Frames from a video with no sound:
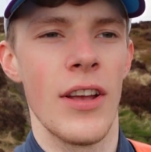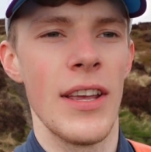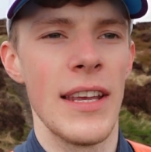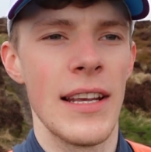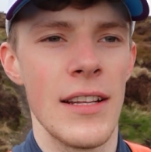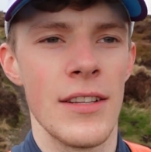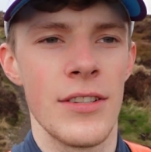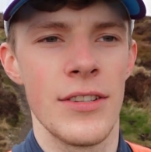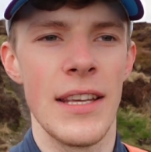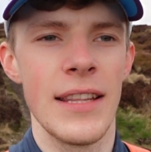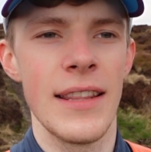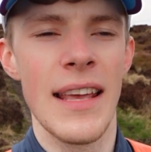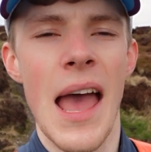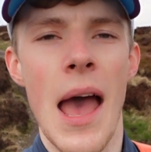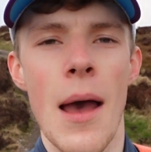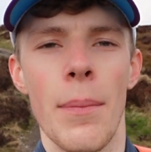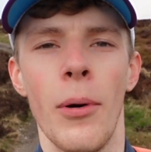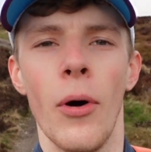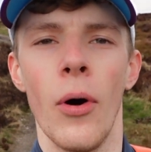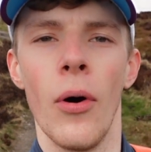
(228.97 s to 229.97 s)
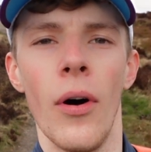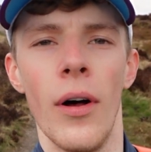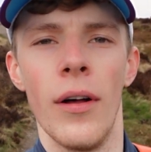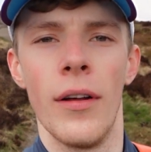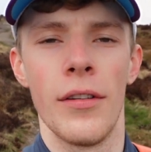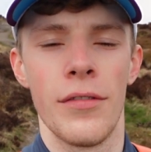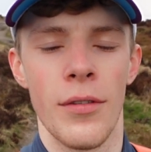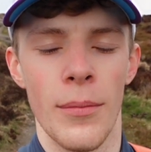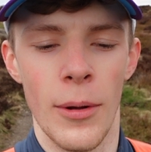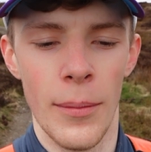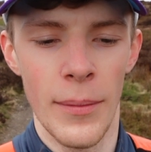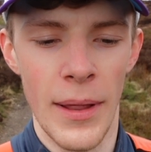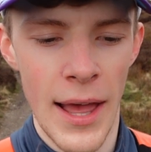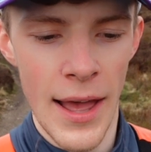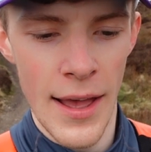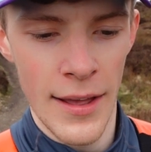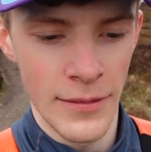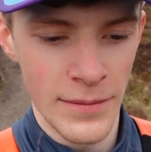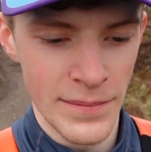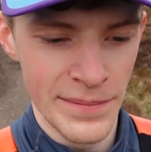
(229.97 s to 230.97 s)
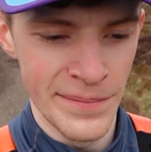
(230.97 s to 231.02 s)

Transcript: You can see the airport from up there.